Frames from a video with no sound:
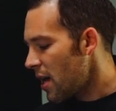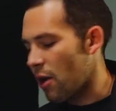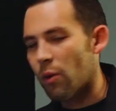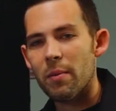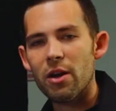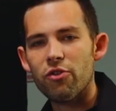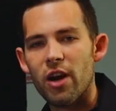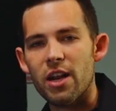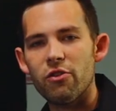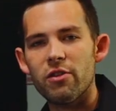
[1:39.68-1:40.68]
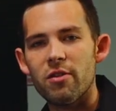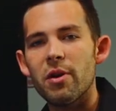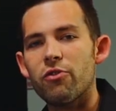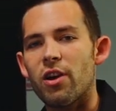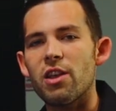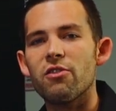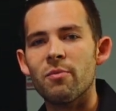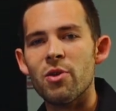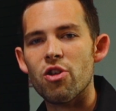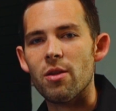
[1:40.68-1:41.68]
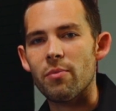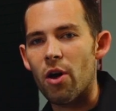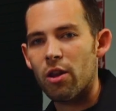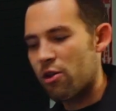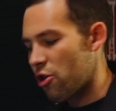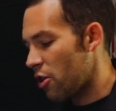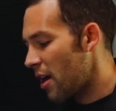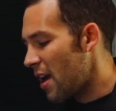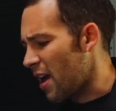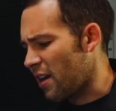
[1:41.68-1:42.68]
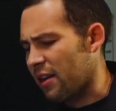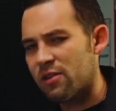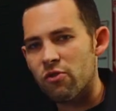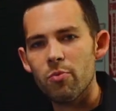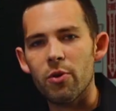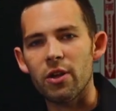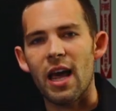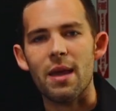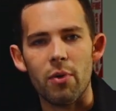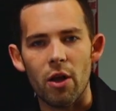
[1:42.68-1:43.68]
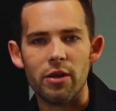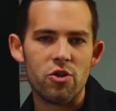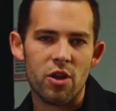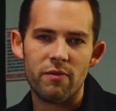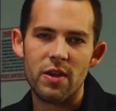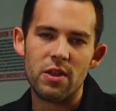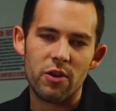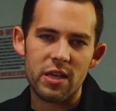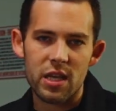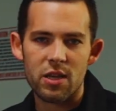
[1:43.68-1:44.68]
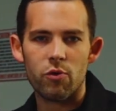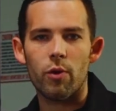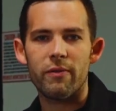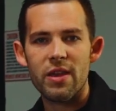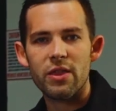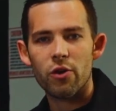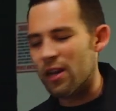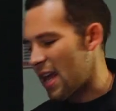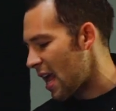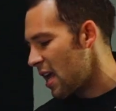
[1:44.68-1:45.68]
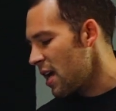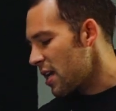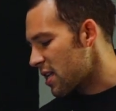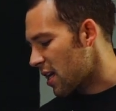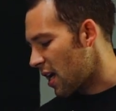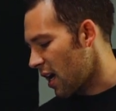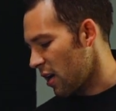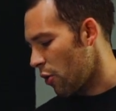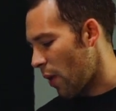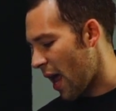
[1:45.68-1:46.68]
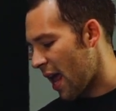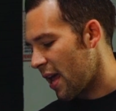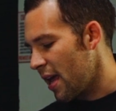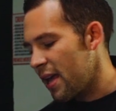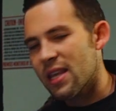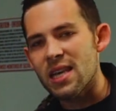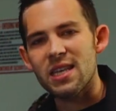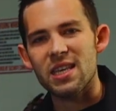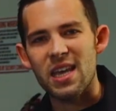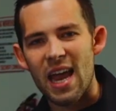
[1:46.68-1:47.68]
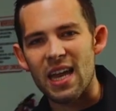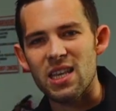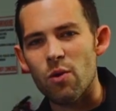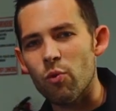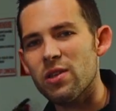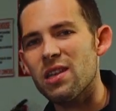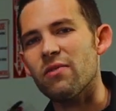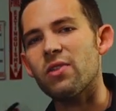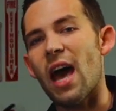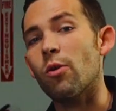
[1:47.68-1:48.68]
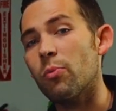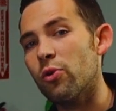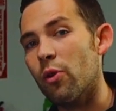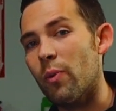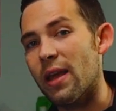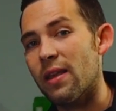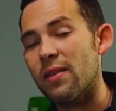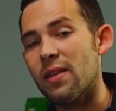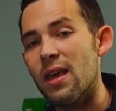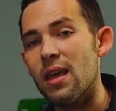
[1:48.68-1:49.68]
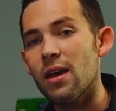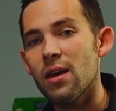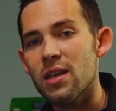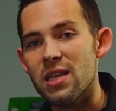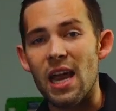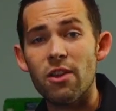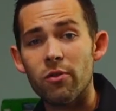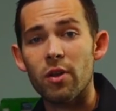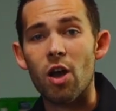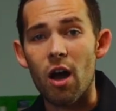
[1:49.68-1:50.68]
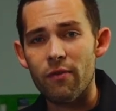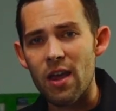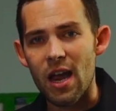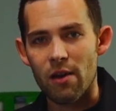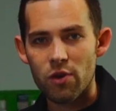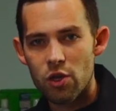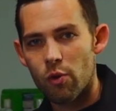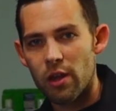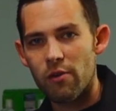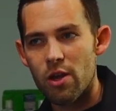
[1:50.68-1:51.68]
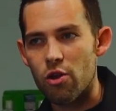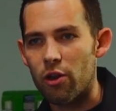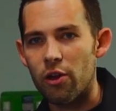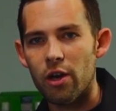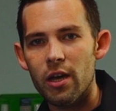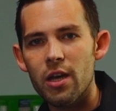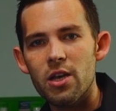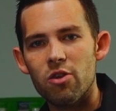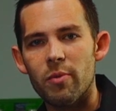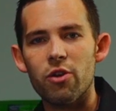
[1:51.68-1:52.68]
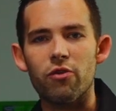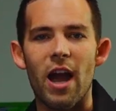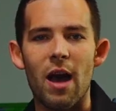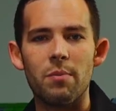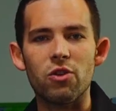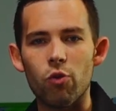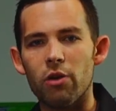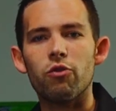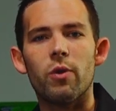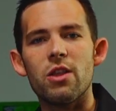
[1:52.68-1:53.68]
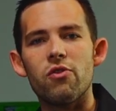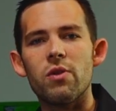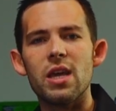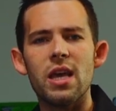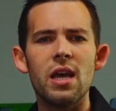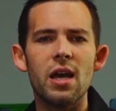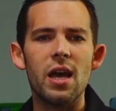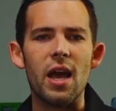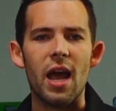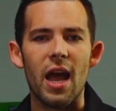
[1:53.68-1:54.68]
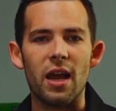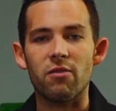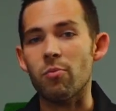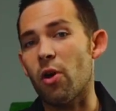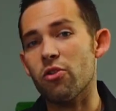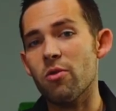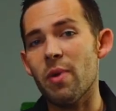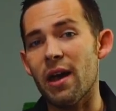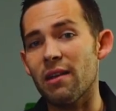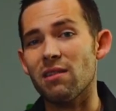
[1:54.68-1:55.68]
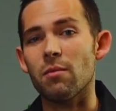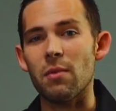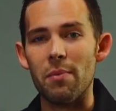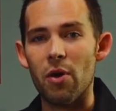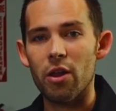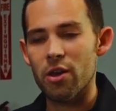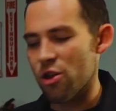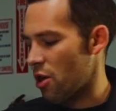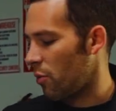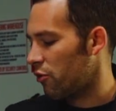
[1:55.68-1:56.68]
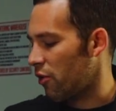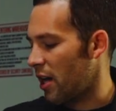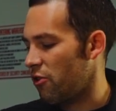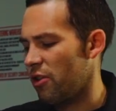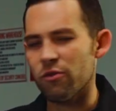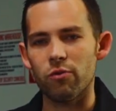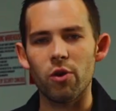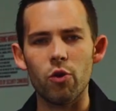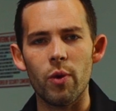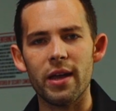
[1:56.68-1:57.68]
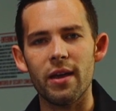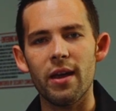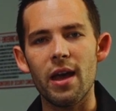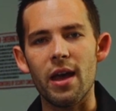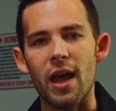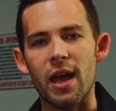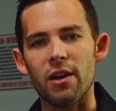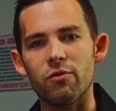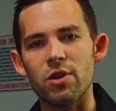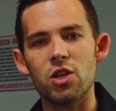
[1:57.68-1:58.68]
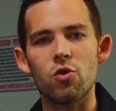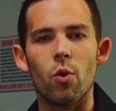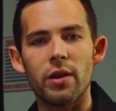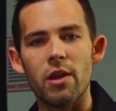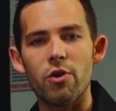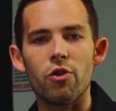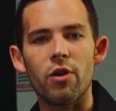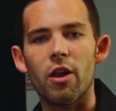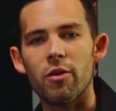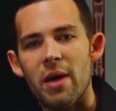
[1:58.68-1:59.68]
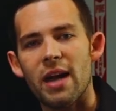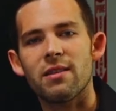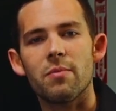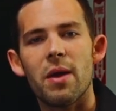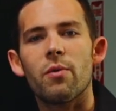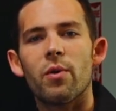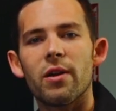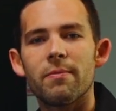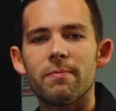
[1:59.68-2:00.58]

Now what I'm going to try to do is I'm going to try to use a machine polisher and a super light polish like V thirty-six or V thirty-eight to cut away these stains, and we'll see if that'll pull away the stains from the coffee and restore the original look. So I'm going to grab the TORQ twenty-two D and some polishing pads and some light polish, and we'll try to do this real quick and restore the original color back to the paintwork.